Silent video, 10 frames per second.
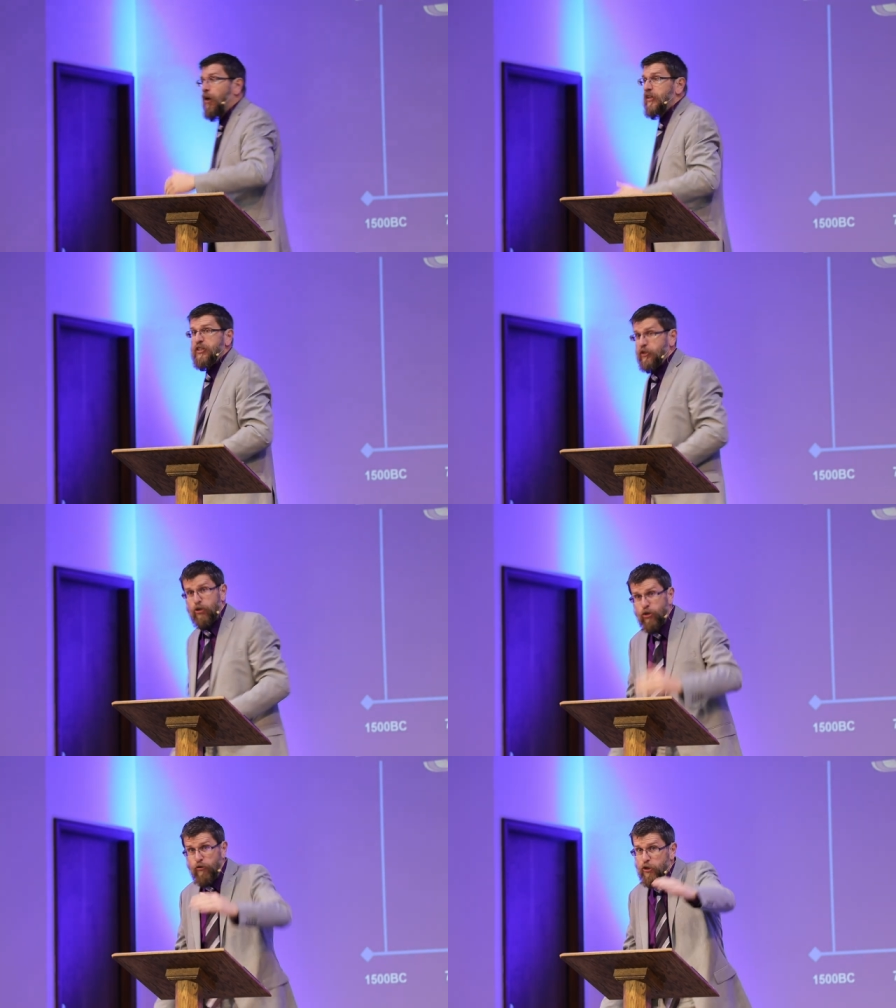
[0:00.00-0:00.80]
Paul, they says,
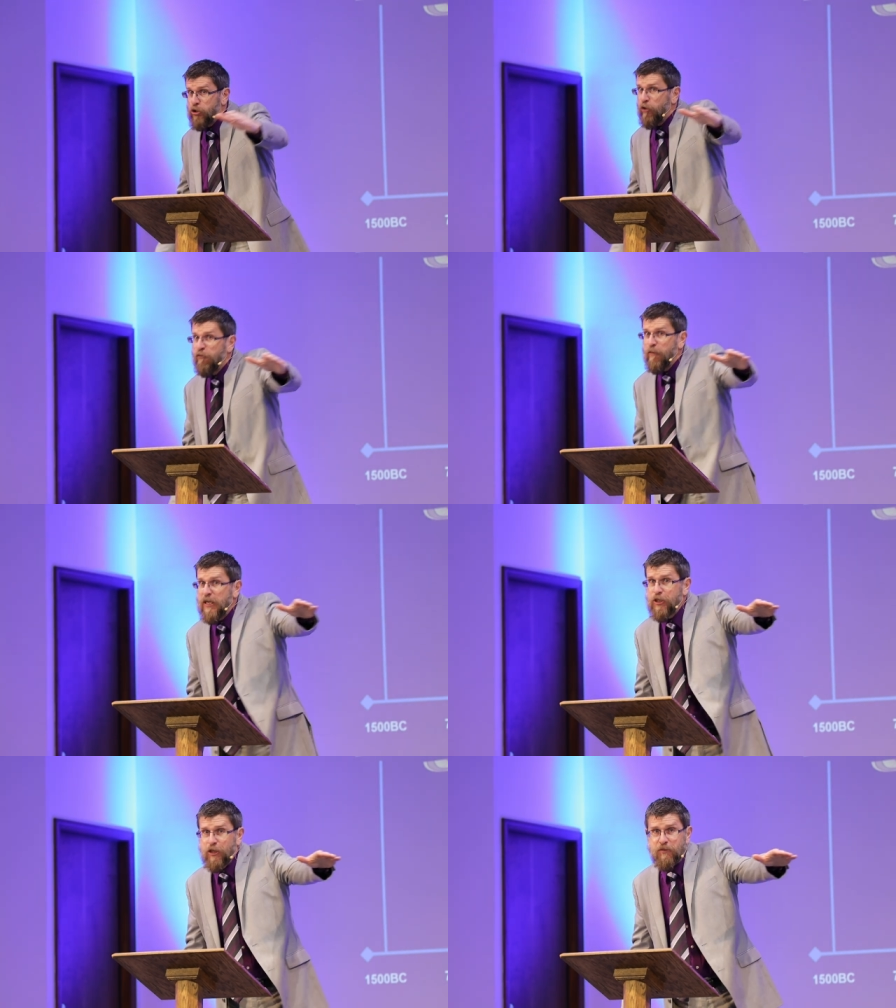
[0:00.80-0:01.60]
"Are you the Jew from
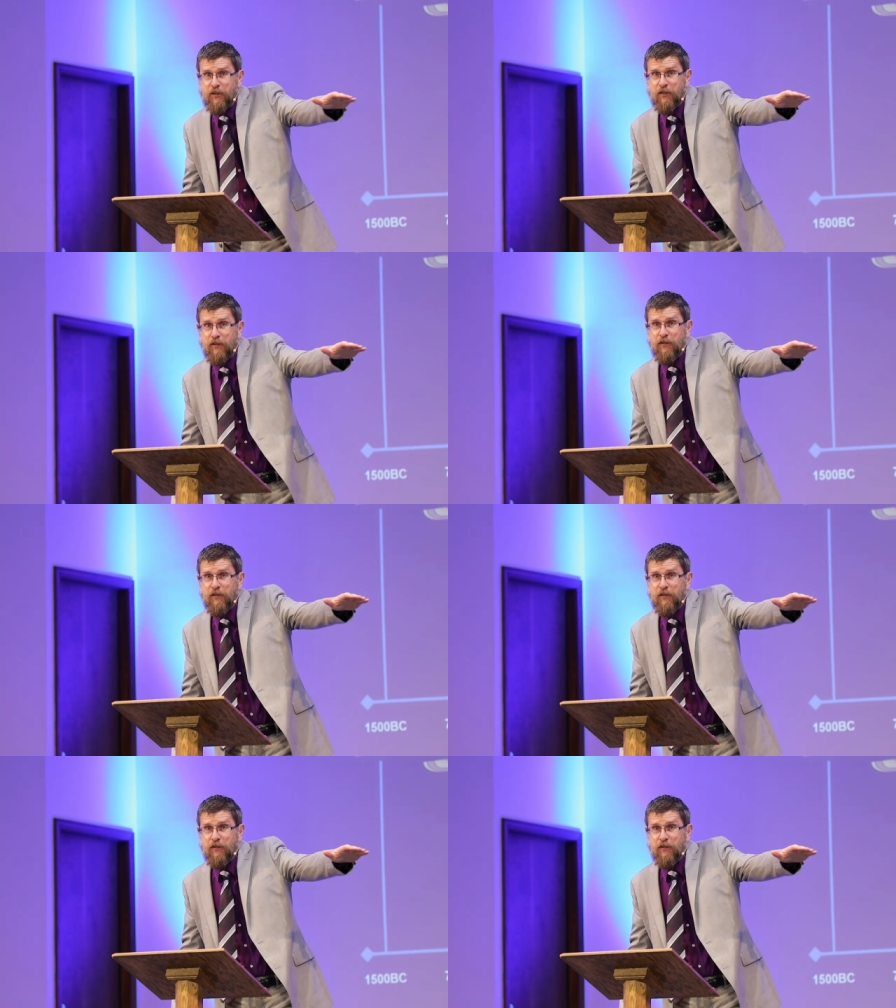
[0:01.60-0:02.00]
Egypt?"